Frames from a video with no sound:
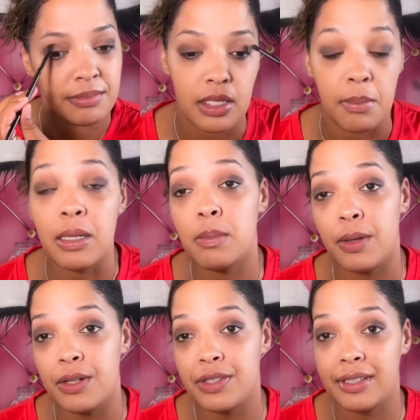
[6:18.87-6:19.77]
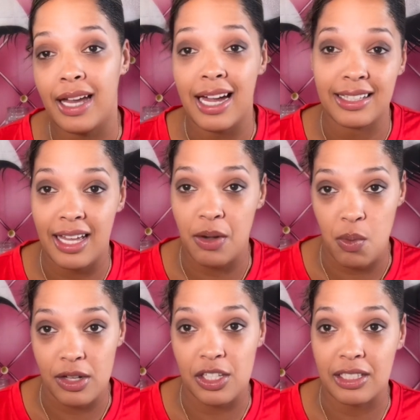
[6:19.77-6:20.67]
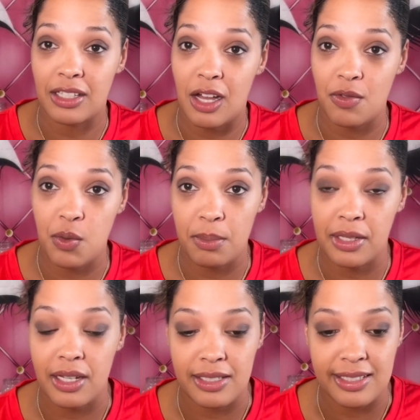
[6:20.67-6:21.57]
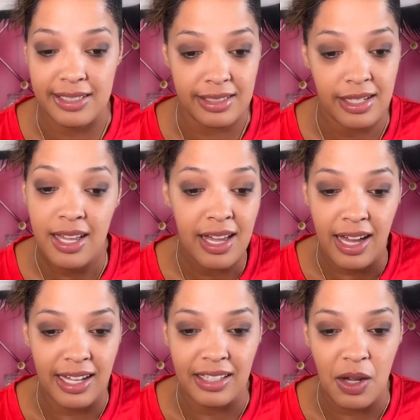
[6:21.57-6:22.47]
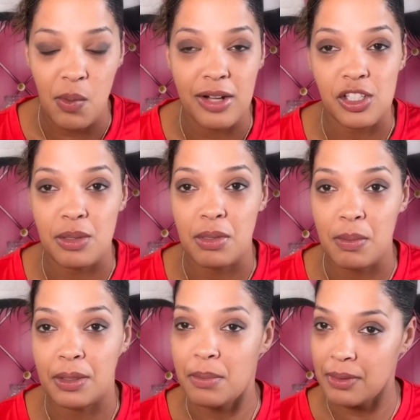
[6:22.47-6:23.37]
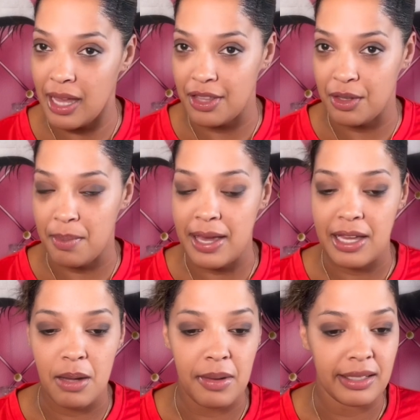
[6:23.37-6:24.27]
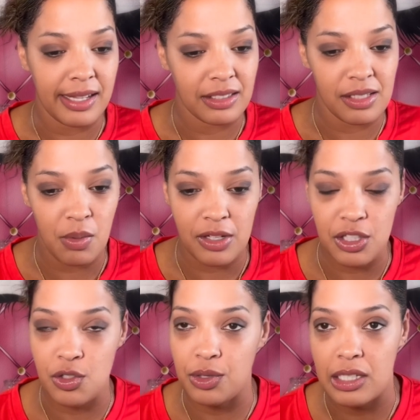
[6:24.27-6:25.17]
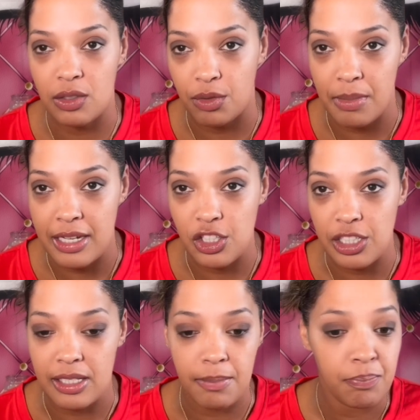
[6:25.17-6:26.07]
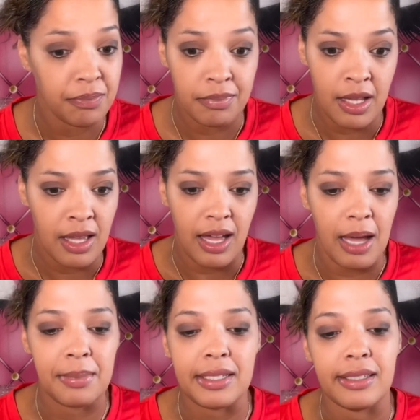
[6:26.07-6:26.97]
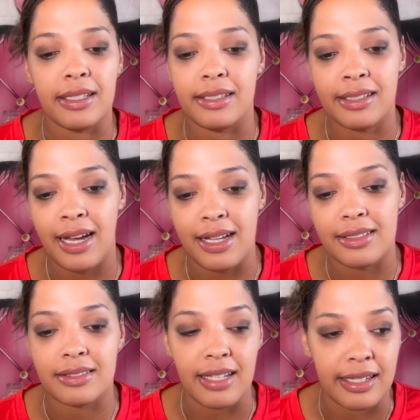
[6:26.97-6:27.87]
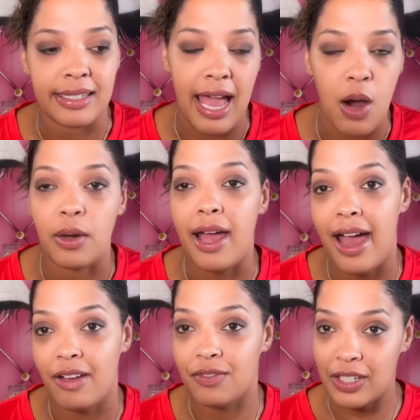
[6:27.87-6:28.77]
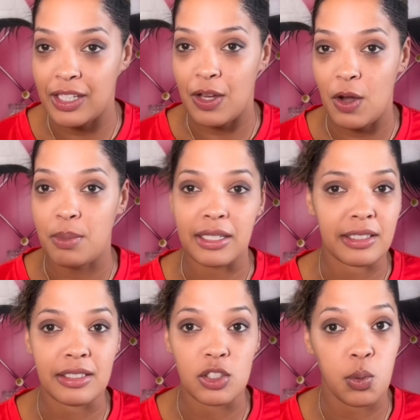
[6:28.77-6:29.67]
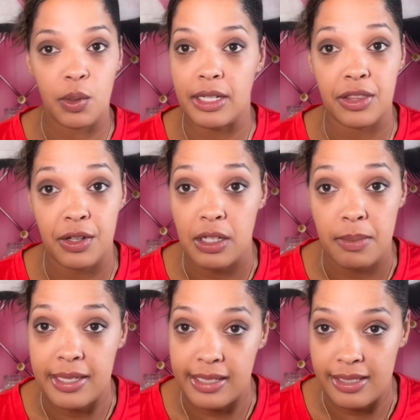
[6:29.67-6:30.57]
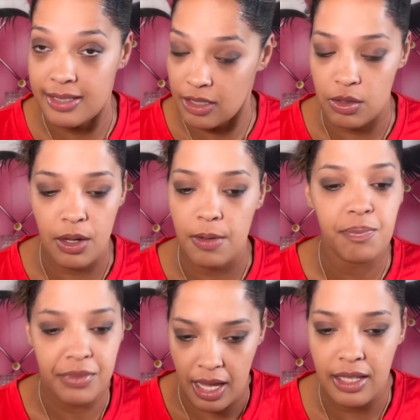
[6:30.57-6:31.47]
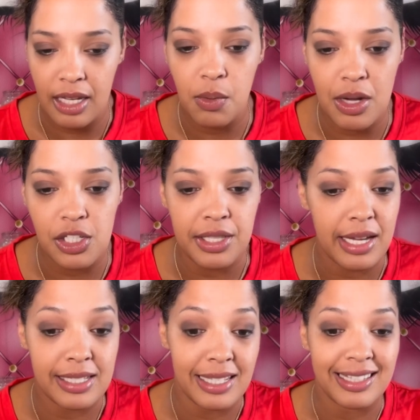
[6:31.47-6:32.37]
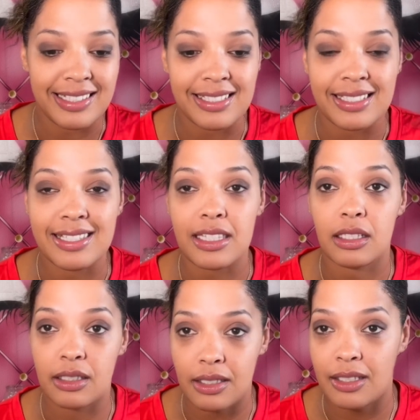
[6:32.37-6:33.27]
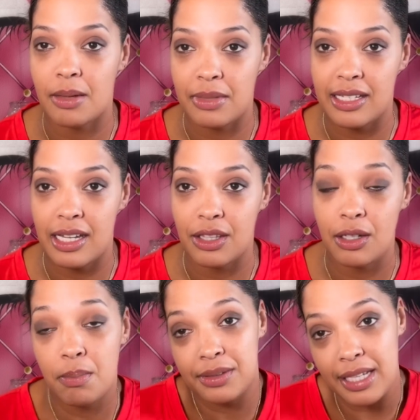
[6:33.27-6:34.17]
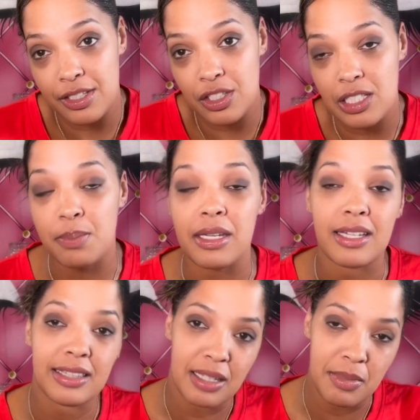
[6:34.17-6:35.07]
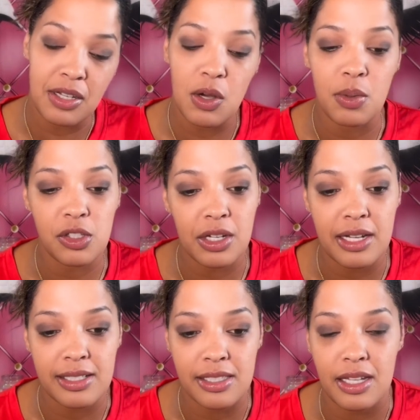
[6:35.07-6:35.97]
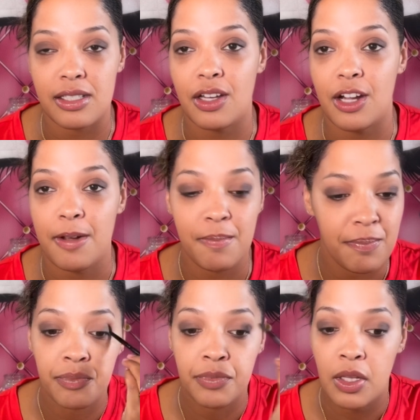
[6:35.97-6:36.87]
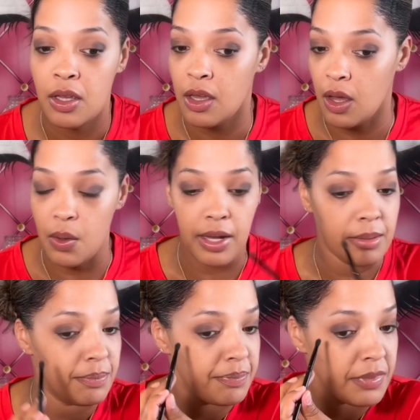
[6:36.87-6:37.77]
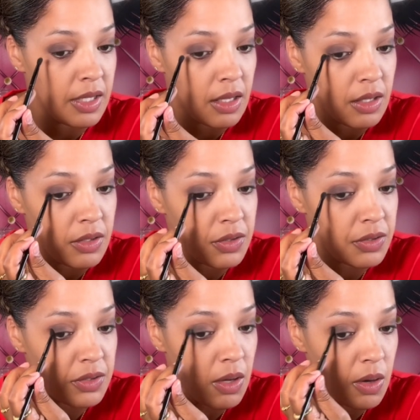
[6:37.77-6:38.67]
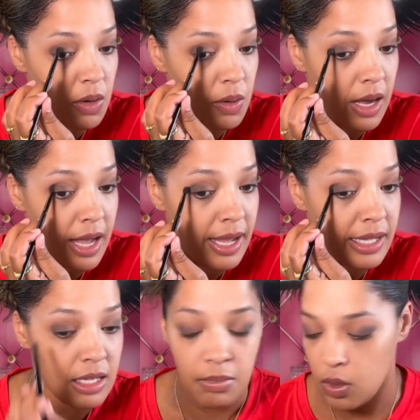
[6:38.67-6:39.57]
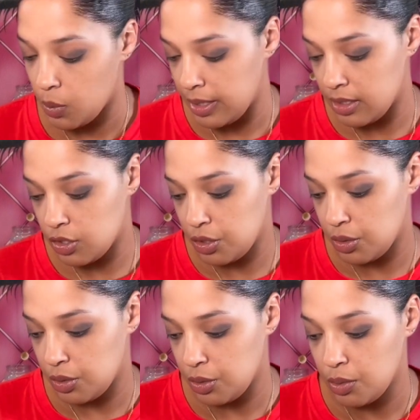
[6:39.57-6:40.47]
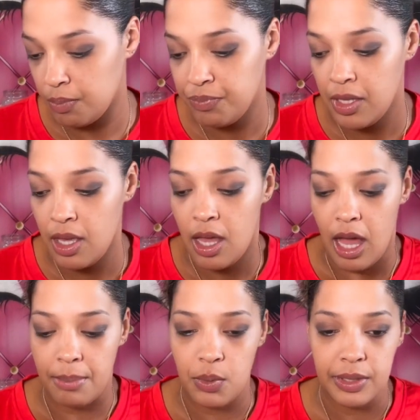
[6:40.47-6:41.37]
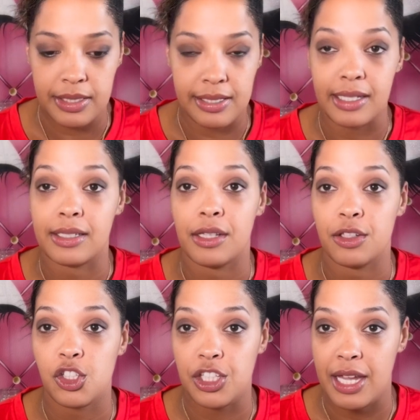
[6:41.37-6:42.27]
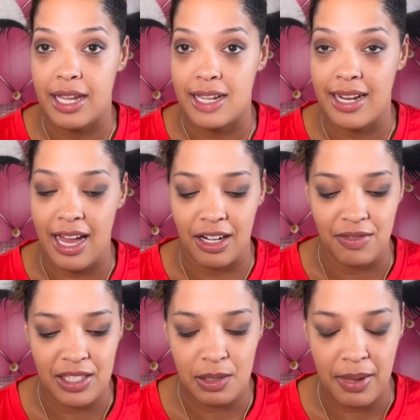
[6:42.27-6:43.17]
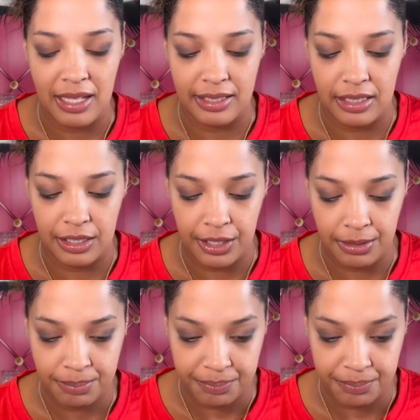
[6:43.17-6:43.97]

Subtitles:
Me personally, I like watching long form content. I like watching people apply their makeup. I like to watch the transformation. I mean, not like an hour and a half video, but a good 20, 30 minutes, you know? I like watching that because I like to see the look come together. But that's just me. Let me know what you guys' thoughts are. Okay, so I'm going to take another shade out of this palette here.